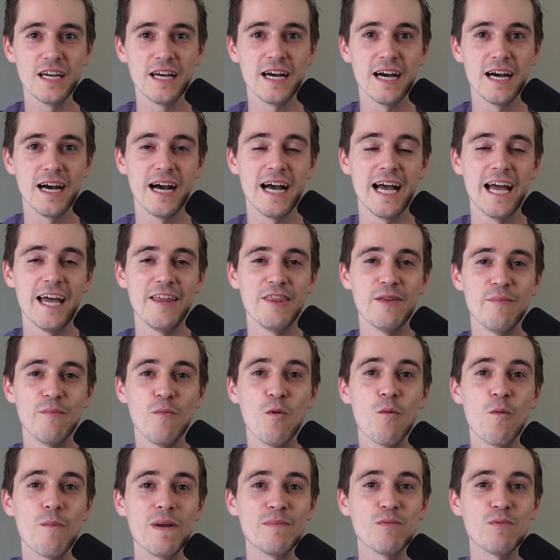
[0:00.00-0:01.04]
and the
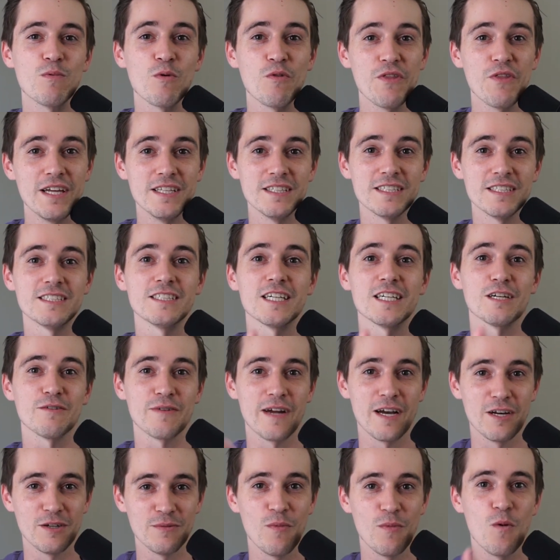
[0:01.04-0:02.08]
more people will then stick
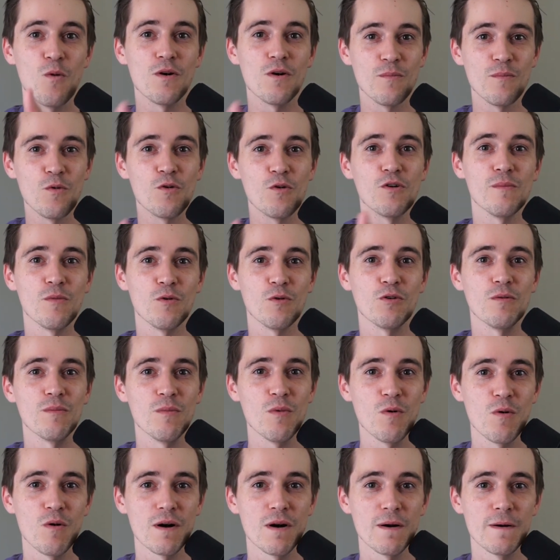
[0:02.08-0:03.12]
around more and more and more and
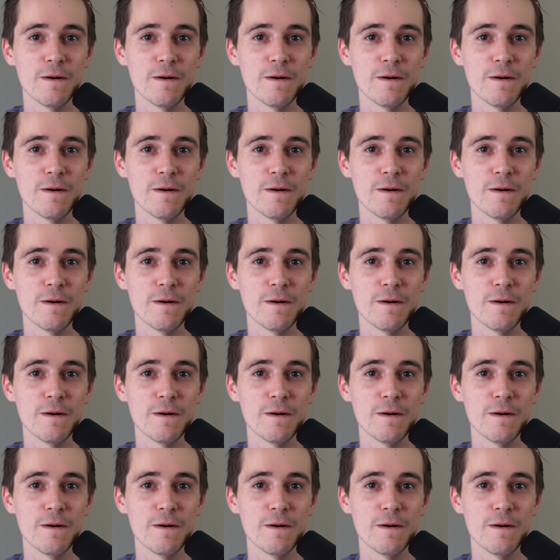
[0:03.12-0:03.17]
more.